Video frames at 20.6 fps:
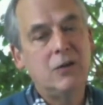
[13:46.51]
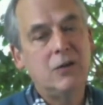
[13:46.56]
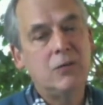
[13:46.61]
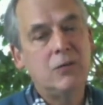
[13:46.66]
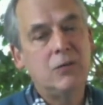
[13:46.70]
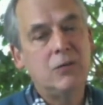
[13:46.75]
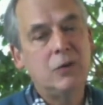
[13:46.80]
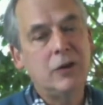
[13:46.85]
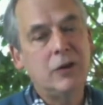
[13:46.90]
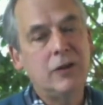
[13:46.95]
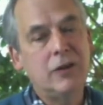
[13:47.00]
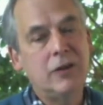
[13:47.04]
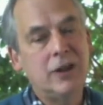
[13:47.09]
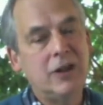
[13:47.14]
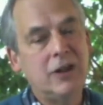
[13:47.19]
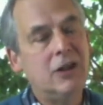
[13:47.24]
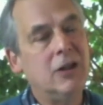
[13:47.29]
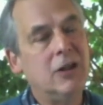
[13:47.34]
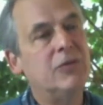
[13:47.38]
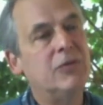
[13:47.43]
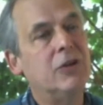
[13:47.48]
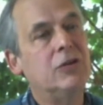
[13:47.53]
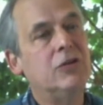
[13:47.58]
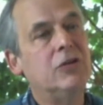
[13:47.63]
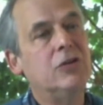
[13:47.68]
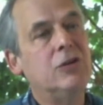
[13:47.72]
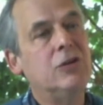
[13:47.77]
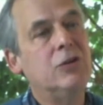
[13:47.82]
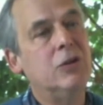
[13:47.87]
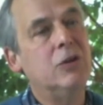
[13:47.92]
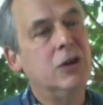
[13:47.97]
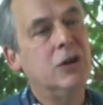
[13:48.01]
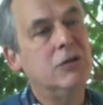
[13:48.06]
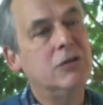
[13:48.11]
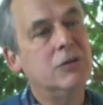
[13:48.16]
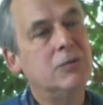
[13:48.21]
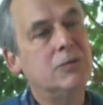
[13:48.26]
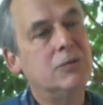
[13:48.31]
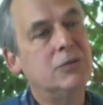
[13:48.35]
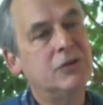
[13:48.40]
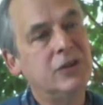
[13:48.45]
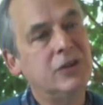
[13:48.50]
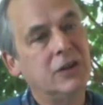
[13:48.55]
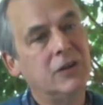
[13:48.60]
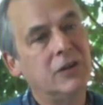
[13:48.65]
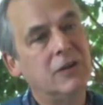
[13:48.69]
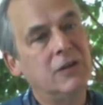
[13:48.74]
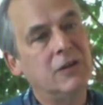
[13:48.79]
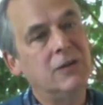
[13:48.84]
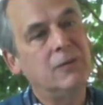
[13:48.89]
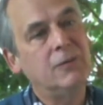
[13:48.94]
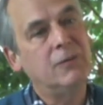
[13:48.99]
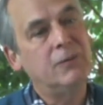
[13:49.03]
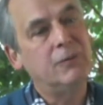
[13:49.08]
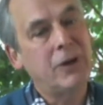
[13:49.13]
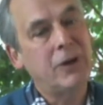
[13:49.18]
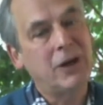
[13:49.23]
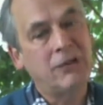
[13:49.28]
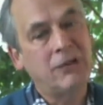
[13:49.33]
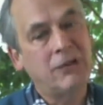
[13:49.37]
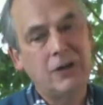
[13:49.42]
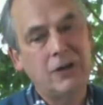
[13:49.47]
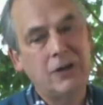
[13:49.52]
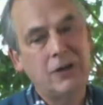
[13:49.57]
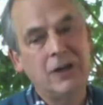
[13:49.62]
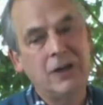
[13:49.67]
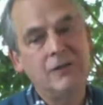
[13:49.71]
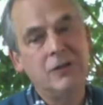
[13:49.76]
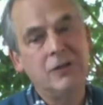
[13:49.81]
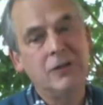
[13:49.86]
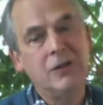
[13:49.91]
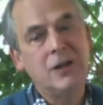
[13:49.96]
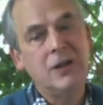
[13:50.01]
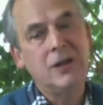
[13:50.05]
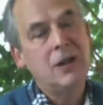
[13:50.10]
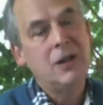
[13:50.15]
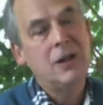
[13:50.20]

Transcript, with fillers: with incomes under 200% of the poverty level,